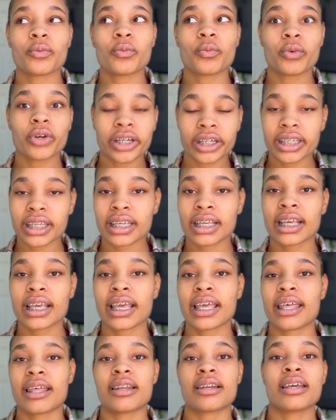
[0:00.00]
working
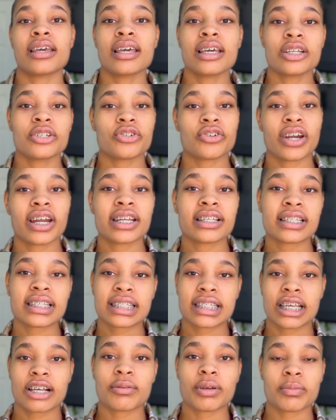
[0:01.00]
and trying to
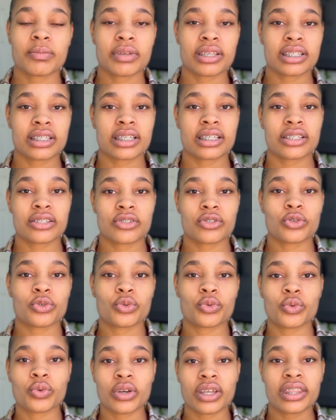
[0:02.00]
scale my business
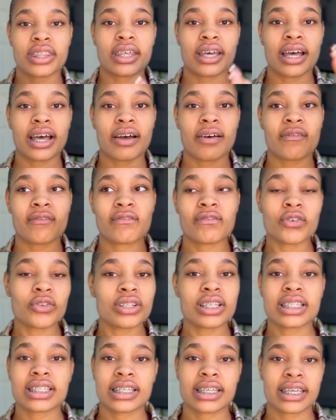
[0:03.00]
to the
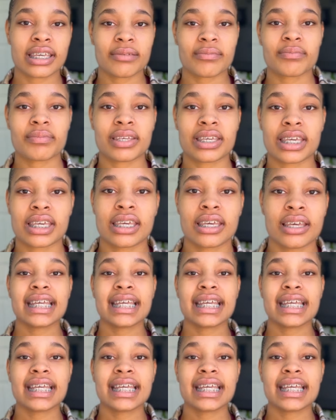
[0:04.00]
fullest it can be.